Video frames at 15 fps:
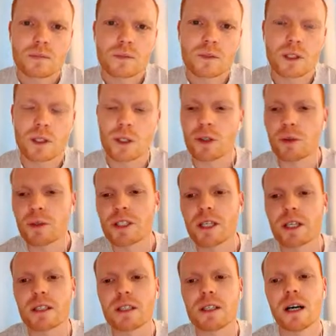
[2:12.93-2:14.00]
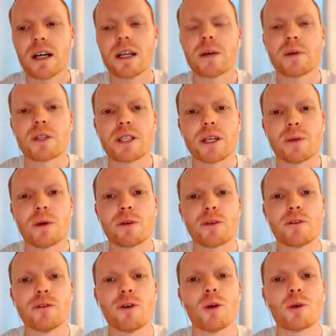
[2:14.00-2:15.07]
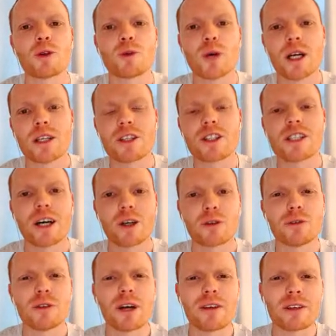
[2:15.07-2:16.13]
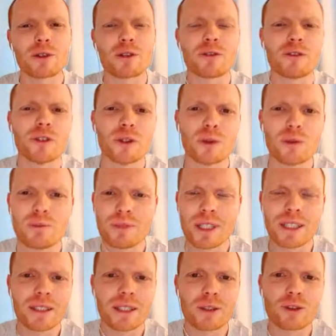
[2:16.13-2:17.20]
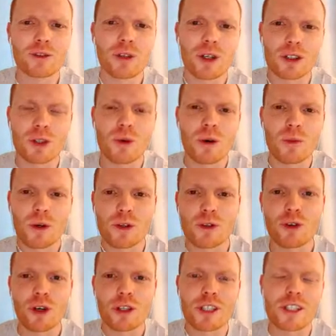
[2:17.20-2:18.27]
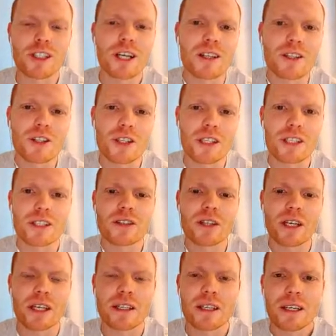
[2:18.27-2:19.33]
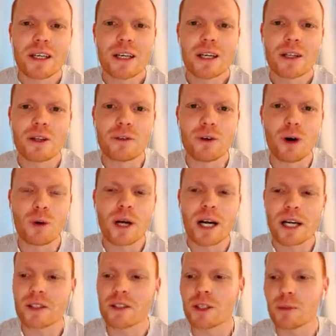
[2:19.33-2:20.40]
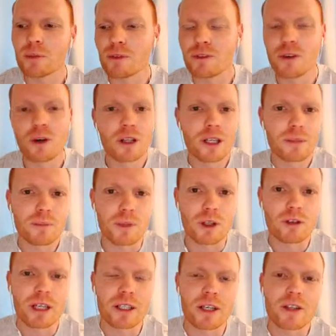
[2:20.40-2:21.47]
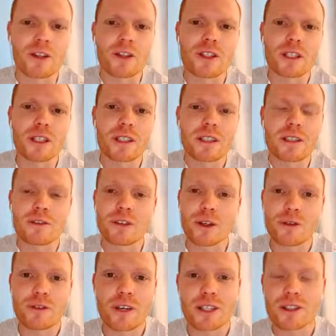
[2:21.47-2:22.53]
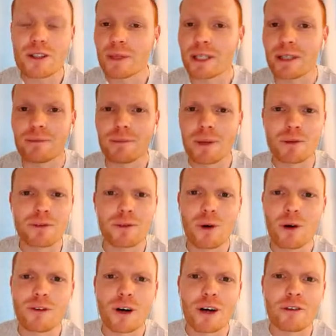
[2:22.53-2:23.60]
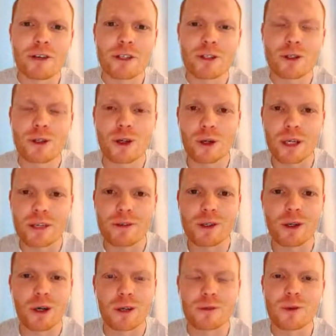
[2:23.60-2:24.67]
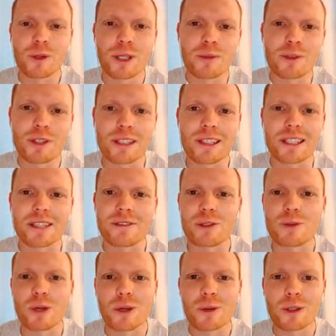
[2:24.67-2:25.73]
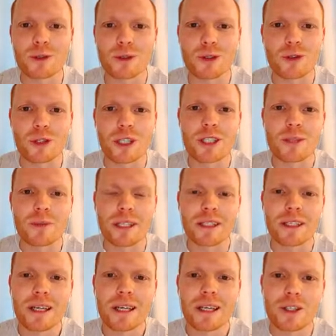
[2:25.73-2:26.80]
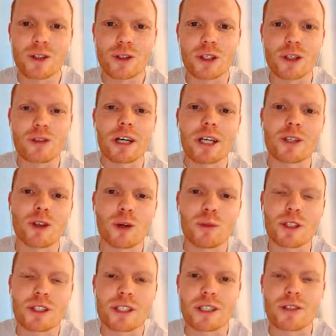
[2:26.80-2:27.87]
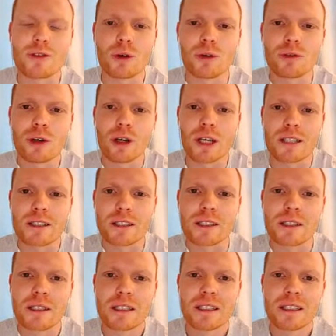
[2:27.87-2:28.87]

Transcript: No, 100%. And Carl, like we say, with the form as well, they started off, I think it was a few 0-0 draws or 1-1 draws to start the season. Then the form kind of dipped before the cracking end of the season. A few fans, about 4 or 5 weeks ago, even calling for Williamson to leave as well, which was crazy, mate. He's done a cracking job this season overall, hasn't he?